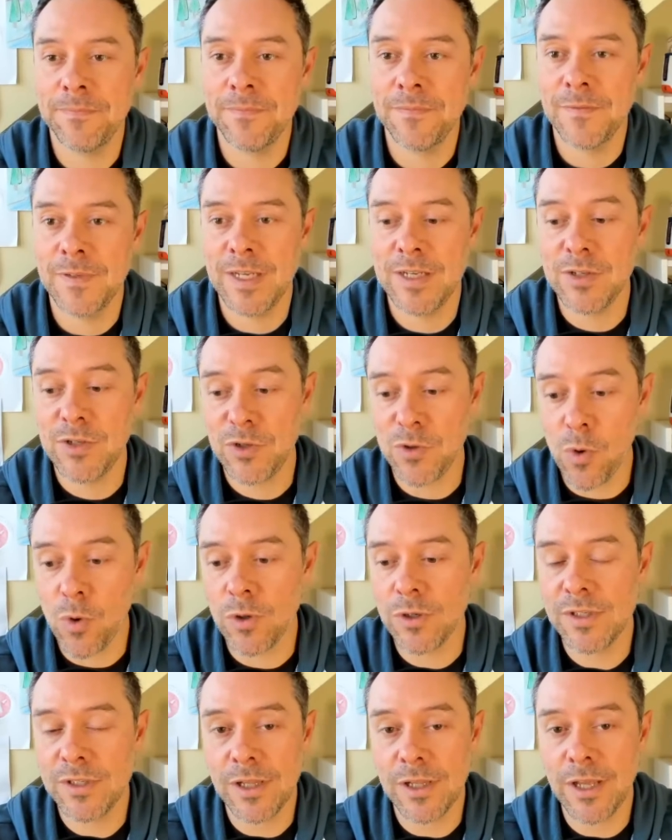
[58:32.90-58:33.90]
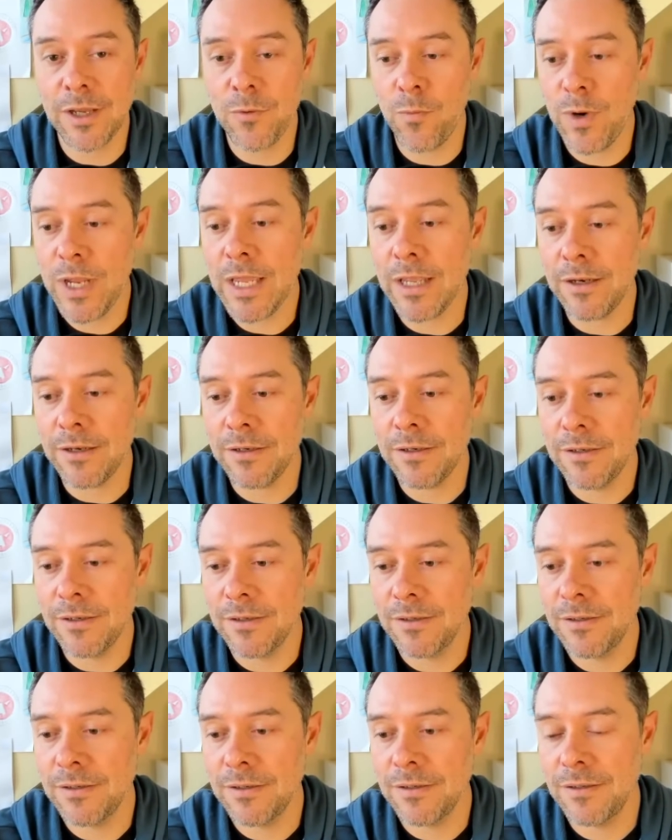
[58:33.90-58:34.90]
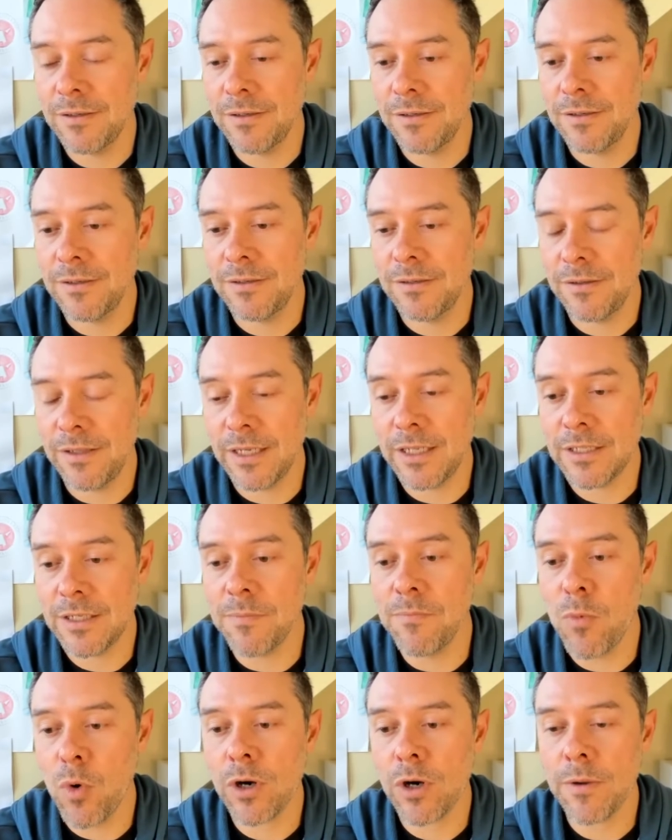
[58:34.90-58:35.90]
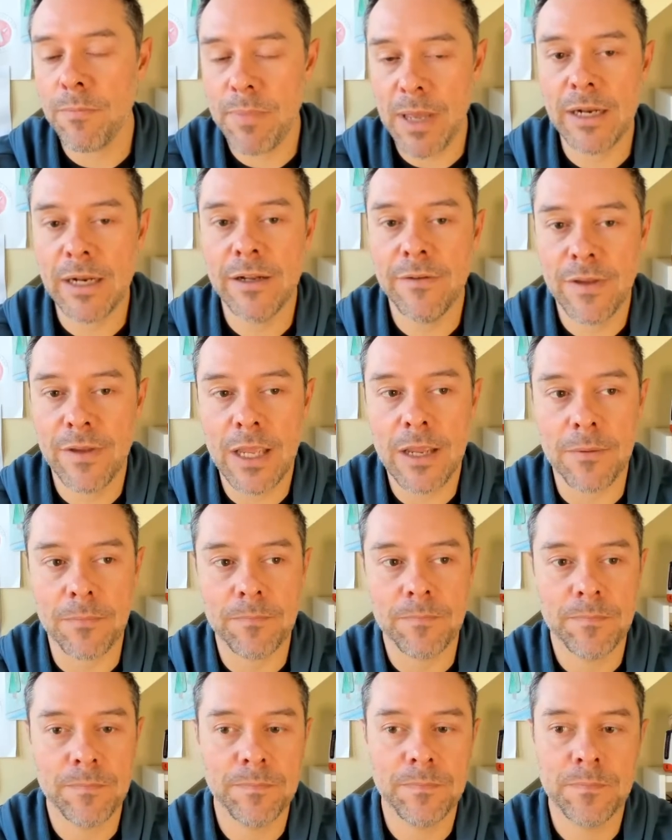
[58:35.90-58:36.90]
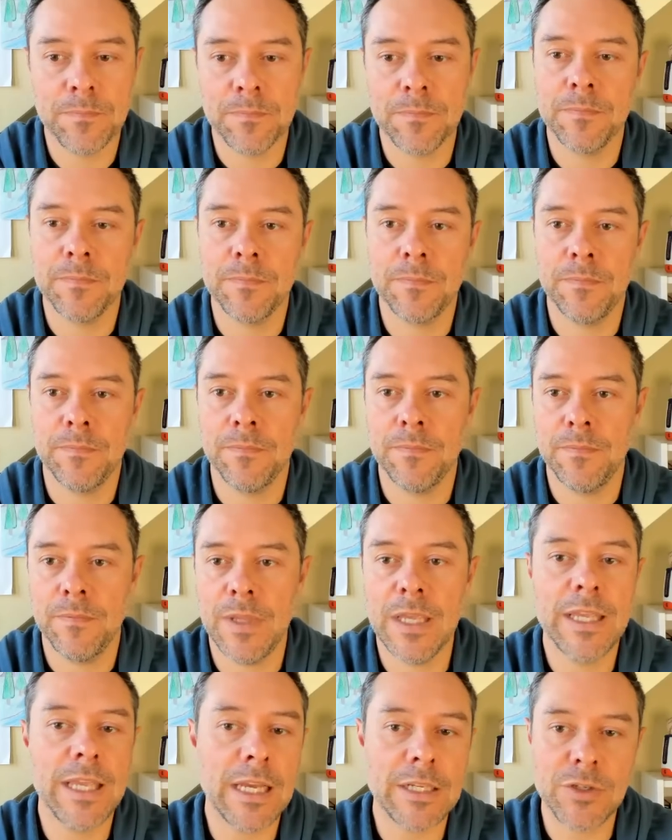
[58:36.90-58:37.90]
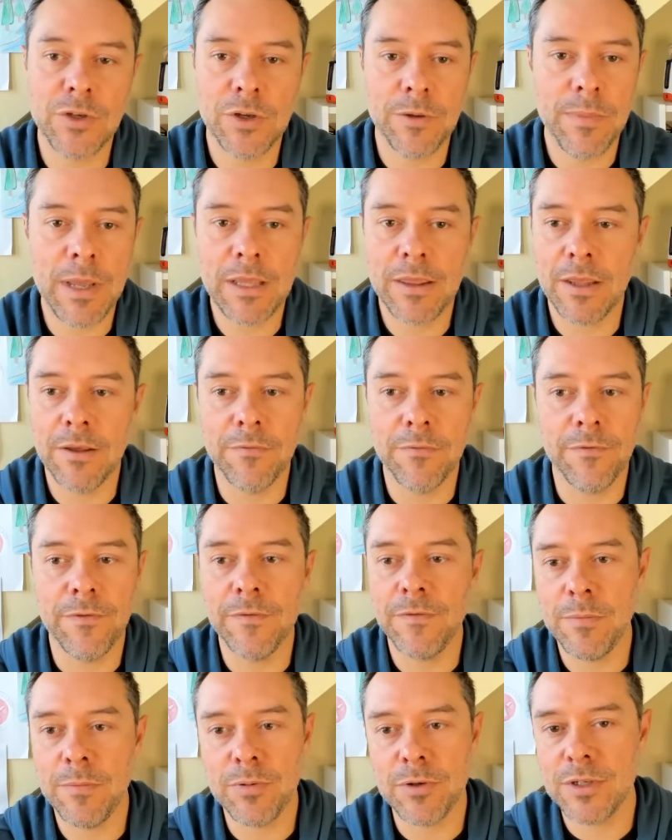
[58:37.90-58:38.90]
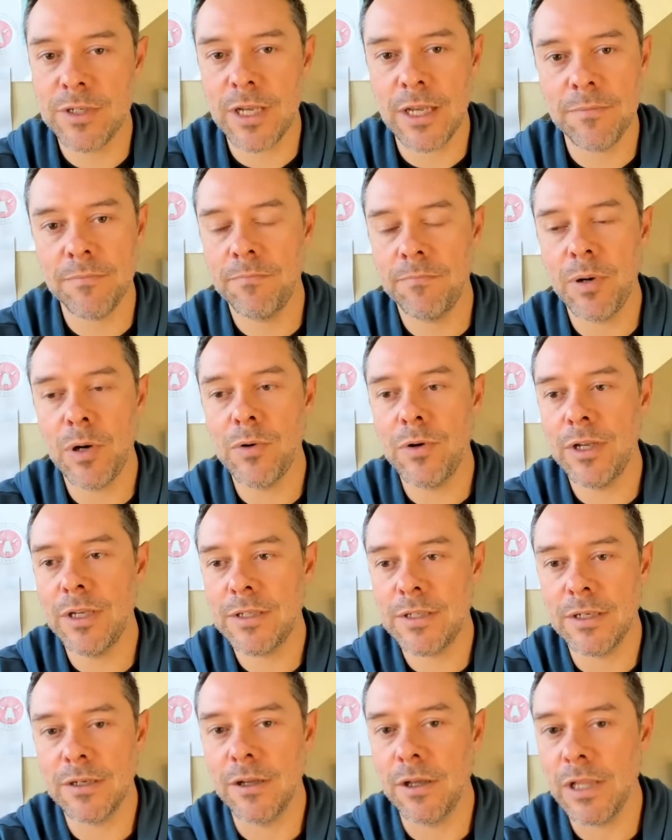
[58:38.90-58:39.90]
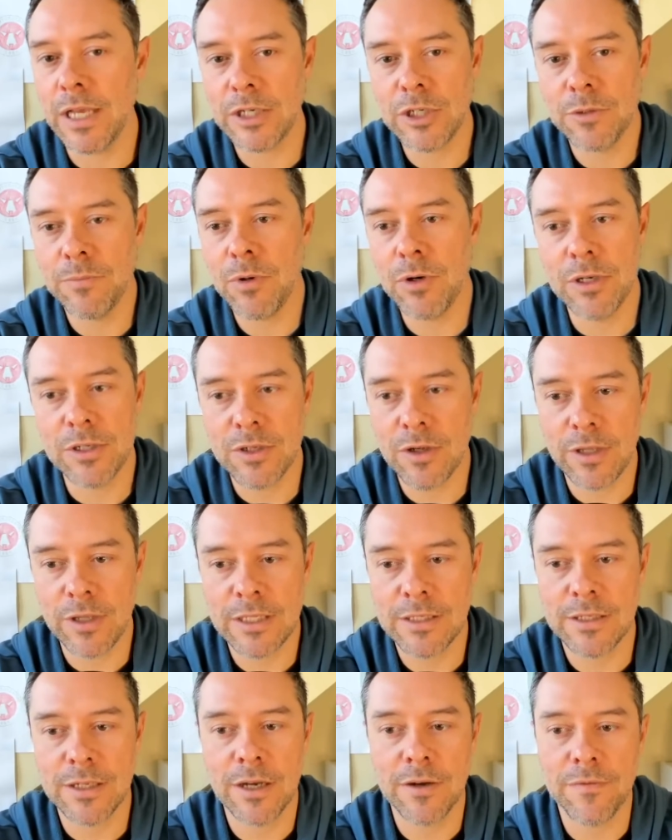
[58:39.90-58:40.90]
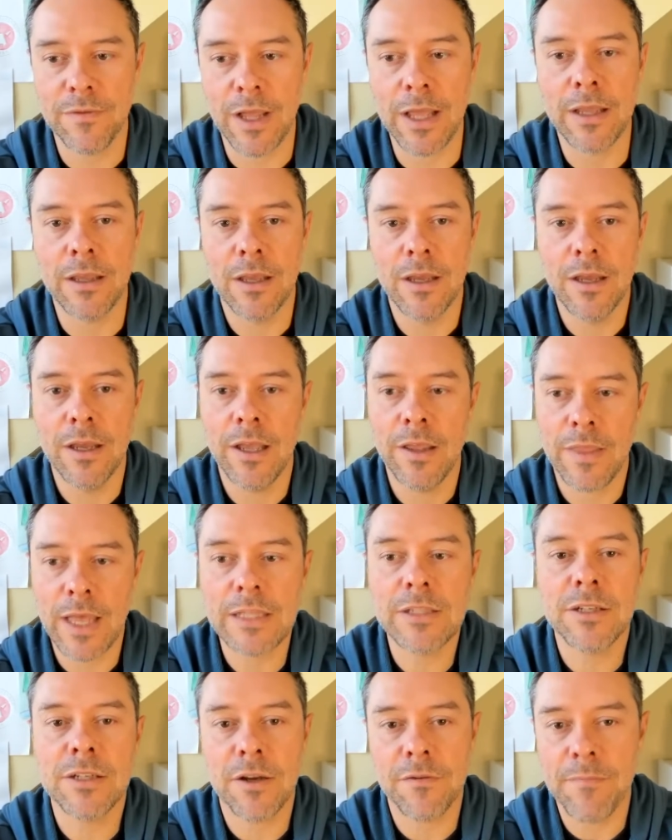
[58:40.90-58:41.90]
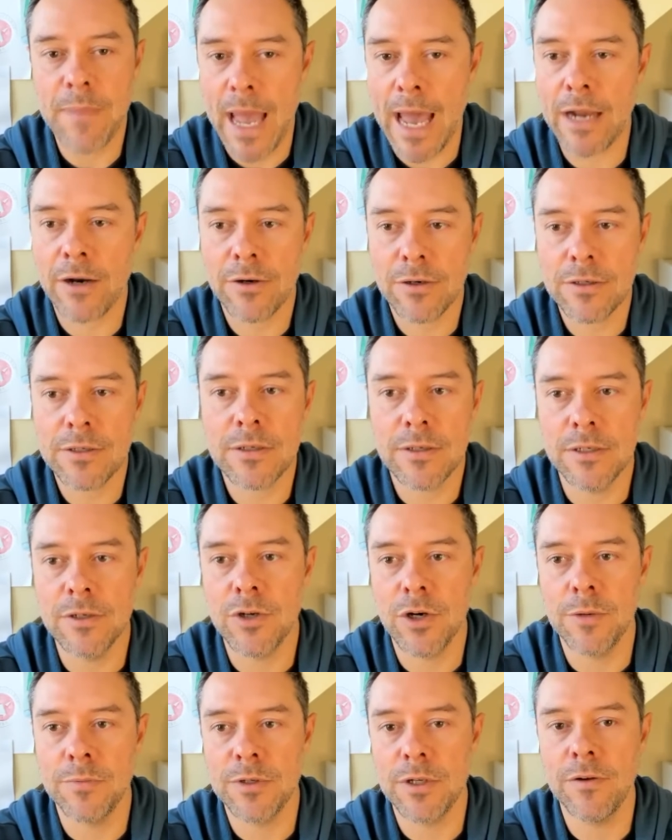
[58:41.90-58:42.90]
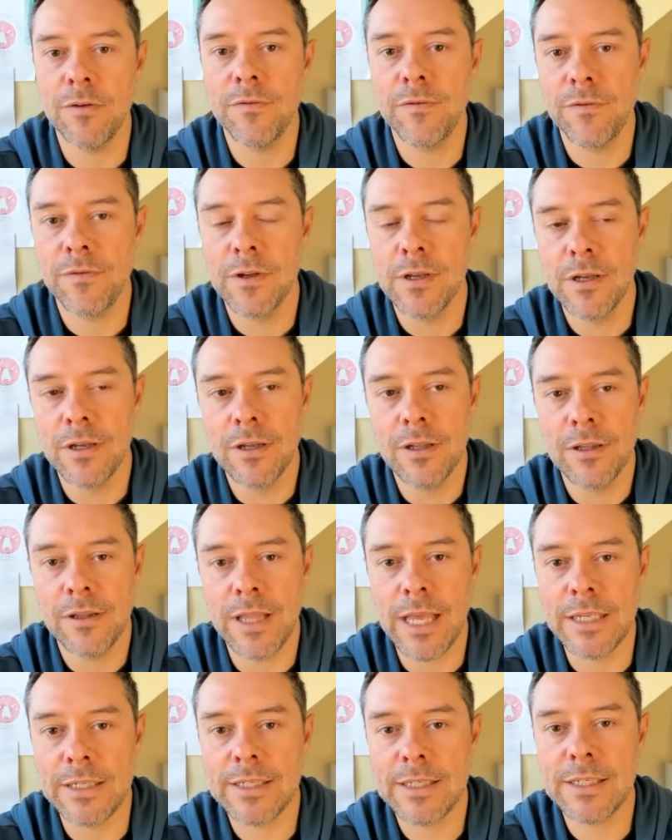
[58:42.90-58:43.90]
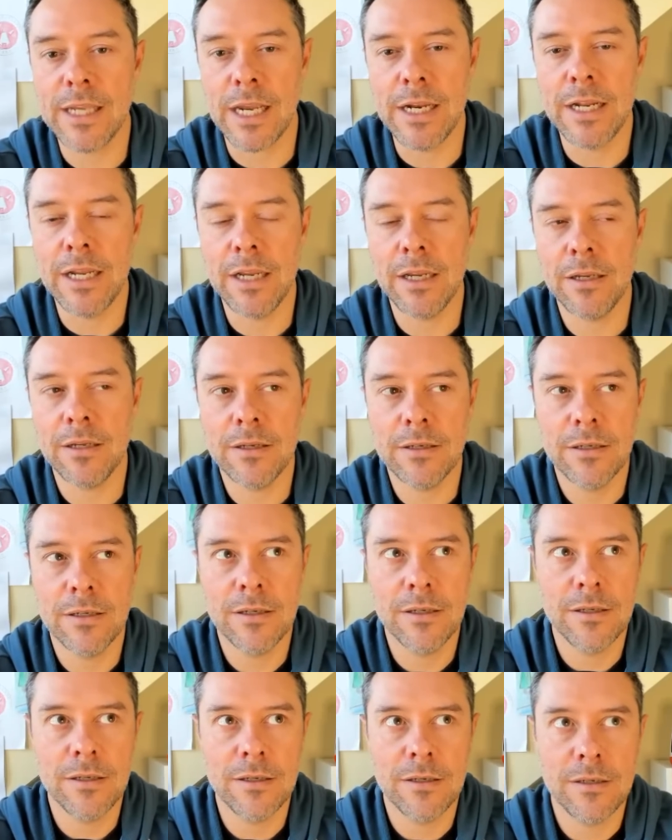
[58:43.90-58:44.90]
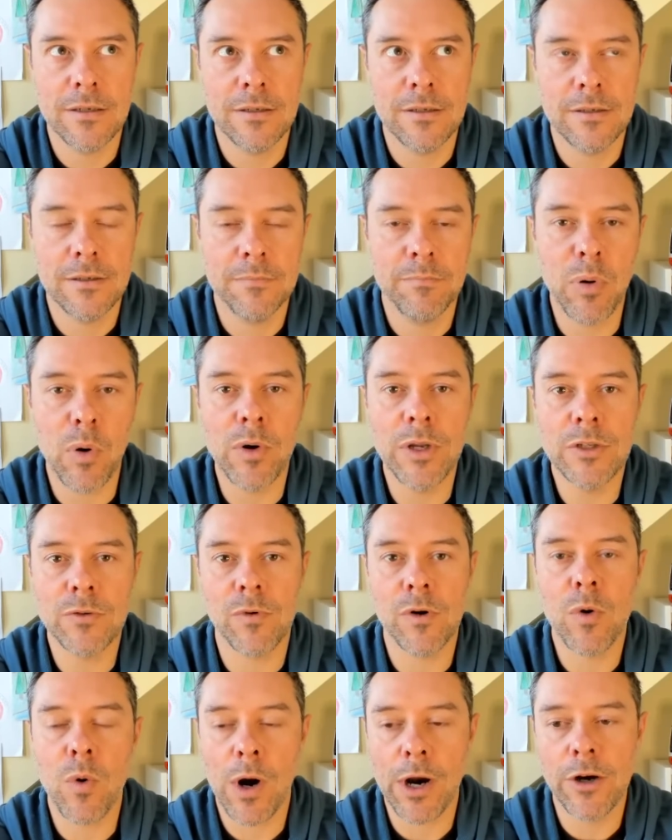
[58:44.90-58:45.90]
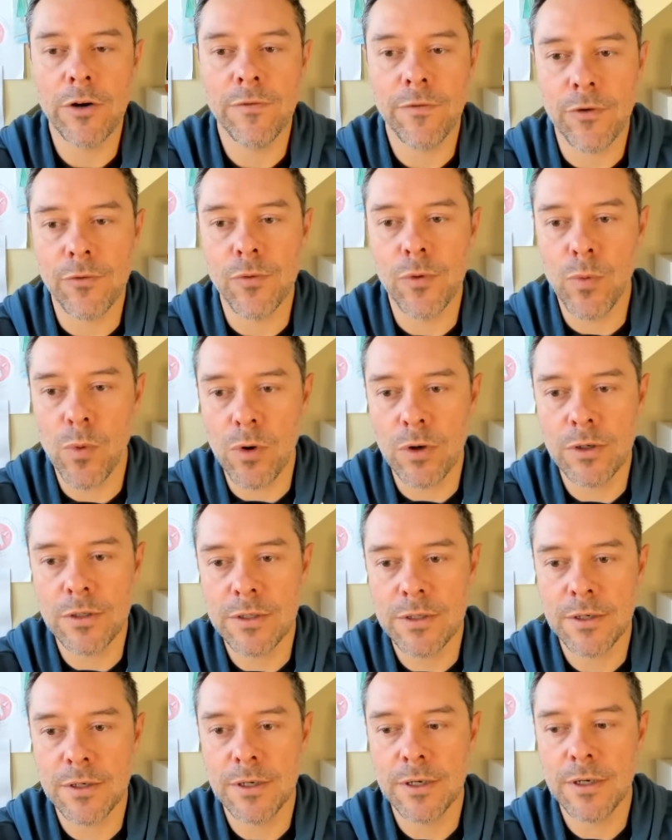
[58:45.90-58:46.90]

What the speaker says: Because scores to like win, like it's a more competitive game. Like, yes, you can make the 50% bonus and collection bonus, and all that stuff. Like that stuff matters in terms of like citing points required for rewards.